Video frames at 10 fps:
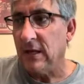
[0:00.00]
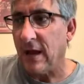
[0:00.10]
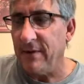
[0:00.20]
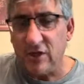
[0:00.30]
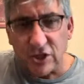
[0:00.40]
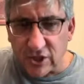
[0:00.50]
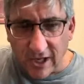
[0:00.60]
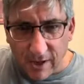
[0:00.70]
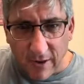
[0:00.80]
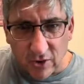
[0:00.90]
I mean, just
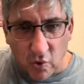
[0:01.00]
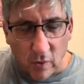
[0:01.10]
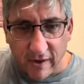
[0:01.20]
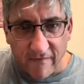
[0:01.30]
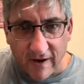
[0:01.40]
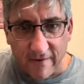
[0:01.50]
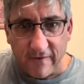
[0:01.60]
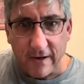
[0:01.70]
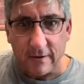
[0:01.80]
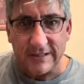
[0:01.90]
think about 25
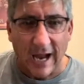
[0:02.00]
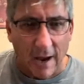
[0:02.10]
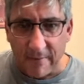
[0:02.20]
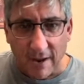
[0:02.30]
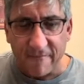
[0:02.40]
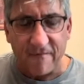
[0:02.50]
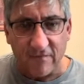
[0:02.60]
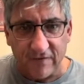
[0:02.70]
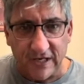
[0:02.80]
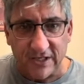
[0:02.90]
years. I mean, I'm
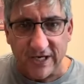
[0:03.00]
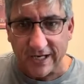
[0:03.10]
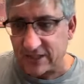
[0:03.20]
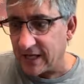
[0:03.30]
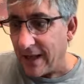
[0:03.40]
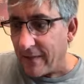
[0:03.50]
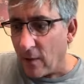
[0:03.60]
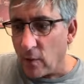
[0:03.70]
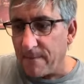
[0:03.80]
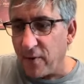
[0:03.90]
56.
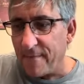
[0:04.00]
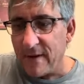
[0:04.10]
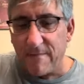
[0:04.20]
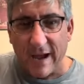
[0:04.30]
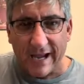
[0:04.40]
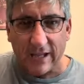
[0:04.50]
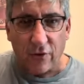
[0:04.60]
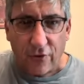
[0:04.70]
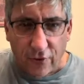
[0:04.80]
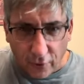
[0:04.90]
That would put me back
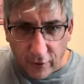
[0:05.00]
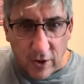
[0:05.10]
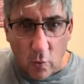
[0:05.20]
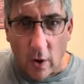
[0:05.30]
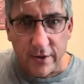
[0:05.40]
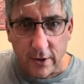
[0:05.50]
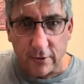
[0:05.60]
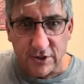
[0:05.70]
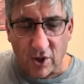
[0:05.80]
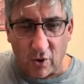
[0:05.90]
at 31
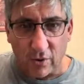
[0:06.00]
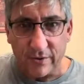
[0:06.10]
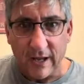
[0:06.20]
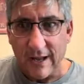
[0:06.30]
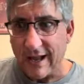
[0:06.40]
years old.